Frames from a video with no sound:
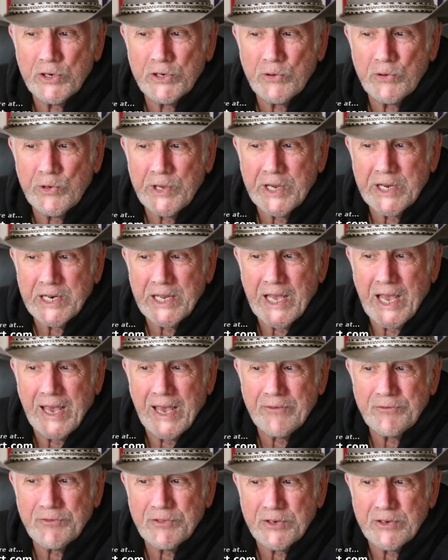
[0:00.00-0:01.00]
during, and
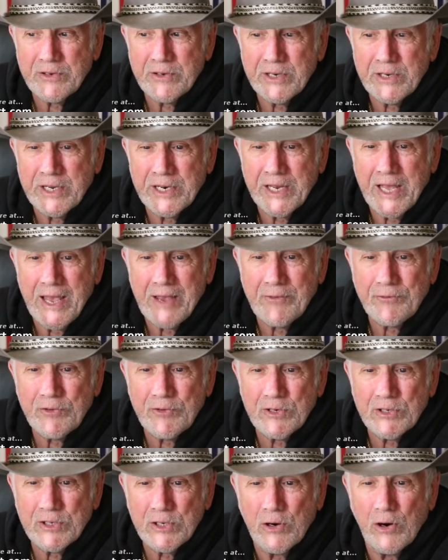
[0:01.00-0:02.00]
after an
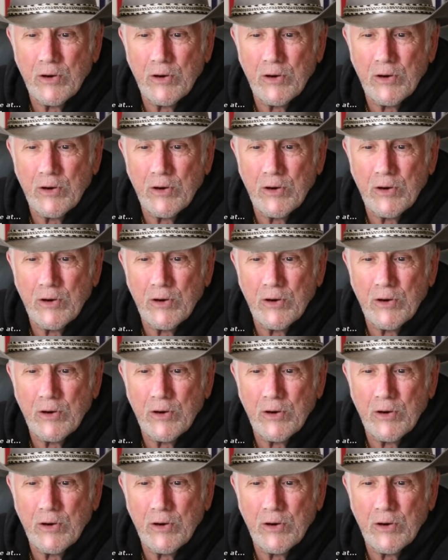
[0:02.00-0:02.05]
effort to